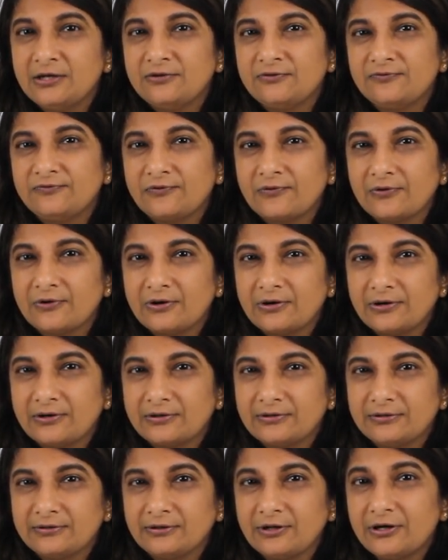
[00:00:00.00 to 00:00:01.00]
For
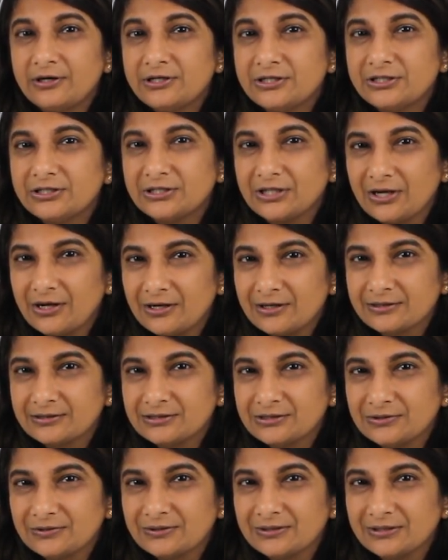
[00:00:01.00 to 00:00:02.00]
larger dogs,
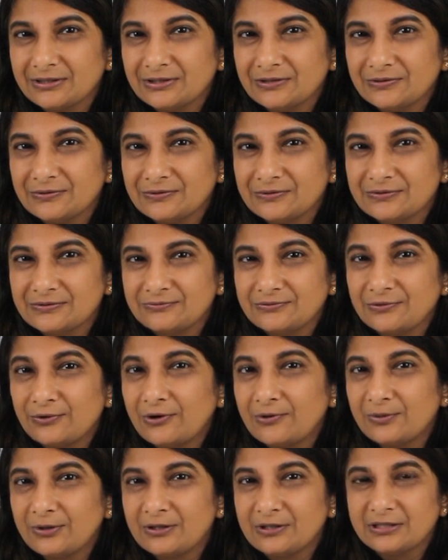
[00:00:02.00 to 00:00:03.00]
you can use
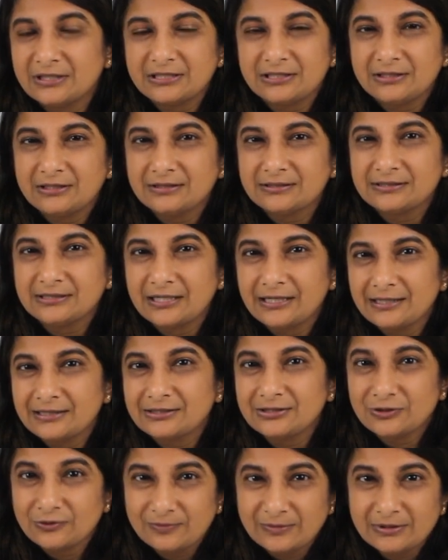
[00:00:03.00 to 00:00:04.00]
normal adult-sized
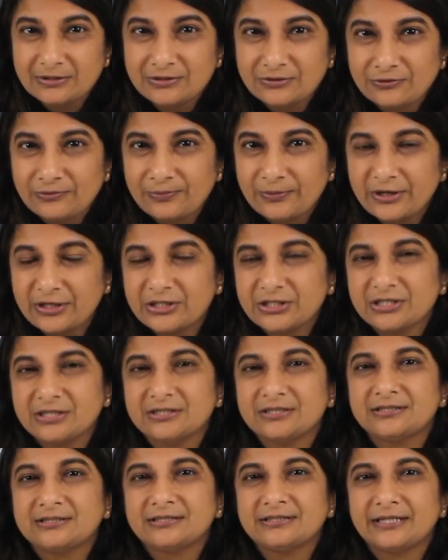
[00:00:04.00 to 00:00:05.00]
human toothbrushes,